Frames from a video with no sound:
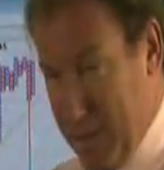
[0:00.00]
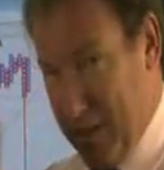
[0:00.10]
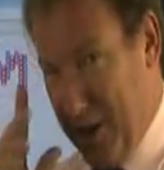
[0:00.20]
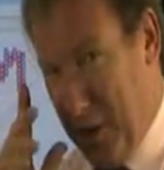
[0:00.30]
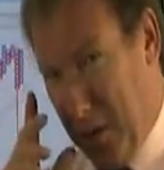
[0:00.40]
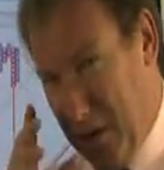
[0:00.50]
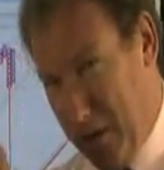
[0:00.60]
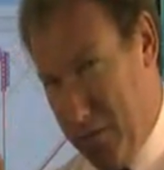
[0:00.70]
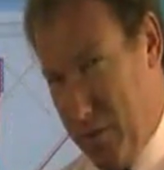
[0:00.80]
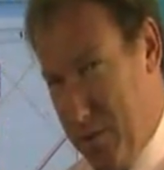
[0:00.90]
and I know a lot
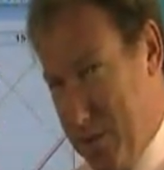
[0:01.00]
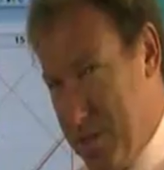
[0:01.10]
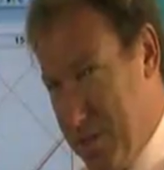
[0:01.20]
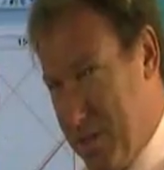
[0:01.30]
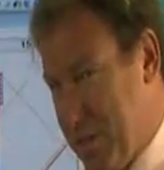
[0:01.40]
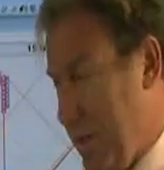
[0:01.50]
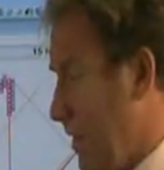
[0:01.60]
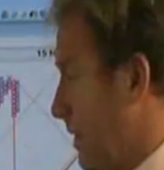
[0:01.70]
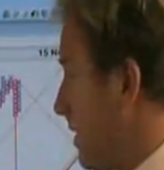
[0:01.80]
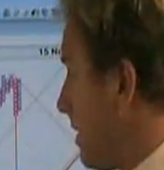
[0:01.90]
of you use these targets,